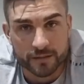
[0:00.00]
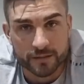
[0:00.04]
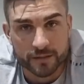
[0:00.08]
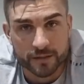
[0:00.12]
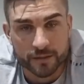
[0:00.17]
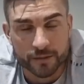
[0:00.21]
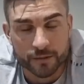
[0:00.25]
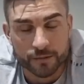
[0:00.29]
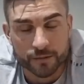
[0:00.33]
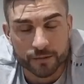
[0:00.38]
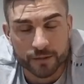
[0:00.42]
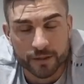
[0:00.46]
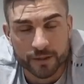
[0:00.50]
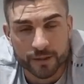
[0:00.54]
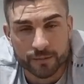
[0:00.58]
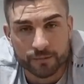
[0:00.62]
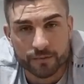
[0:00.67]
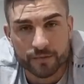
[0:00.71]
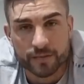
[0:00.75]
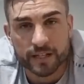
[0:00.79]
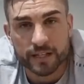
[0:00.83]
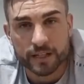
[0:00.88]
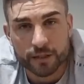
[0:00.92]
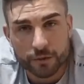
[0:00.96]

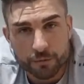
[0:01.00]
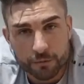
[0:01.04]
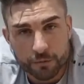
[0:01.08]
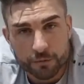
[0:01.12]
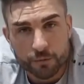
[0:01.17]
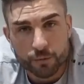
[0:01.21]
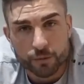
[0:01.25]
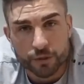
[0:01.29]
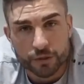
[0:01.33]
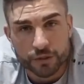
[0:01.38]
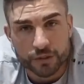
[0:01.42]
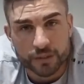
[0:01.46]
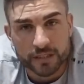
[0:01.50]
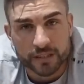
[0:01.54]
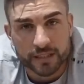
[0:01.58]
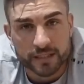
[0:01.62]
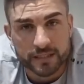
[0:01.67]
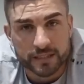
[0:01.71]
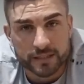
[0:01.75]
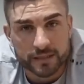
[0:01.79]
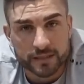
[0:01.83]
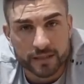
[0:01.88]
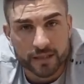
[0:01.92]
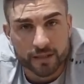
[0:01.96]
So thank you for watching
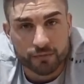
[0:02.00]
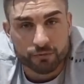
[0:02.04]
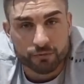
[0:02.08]
this.